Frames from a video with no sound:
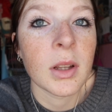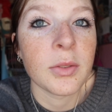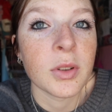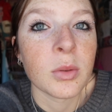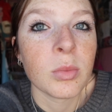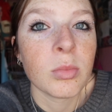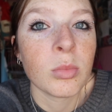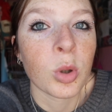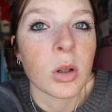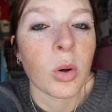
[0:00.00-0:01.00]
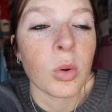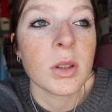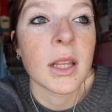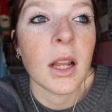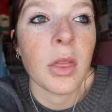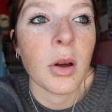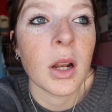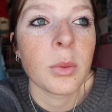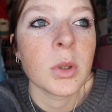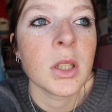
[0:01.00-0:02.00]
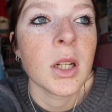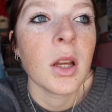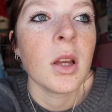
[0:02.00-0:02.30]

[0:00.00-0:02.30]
I feel more cold than I thought I would.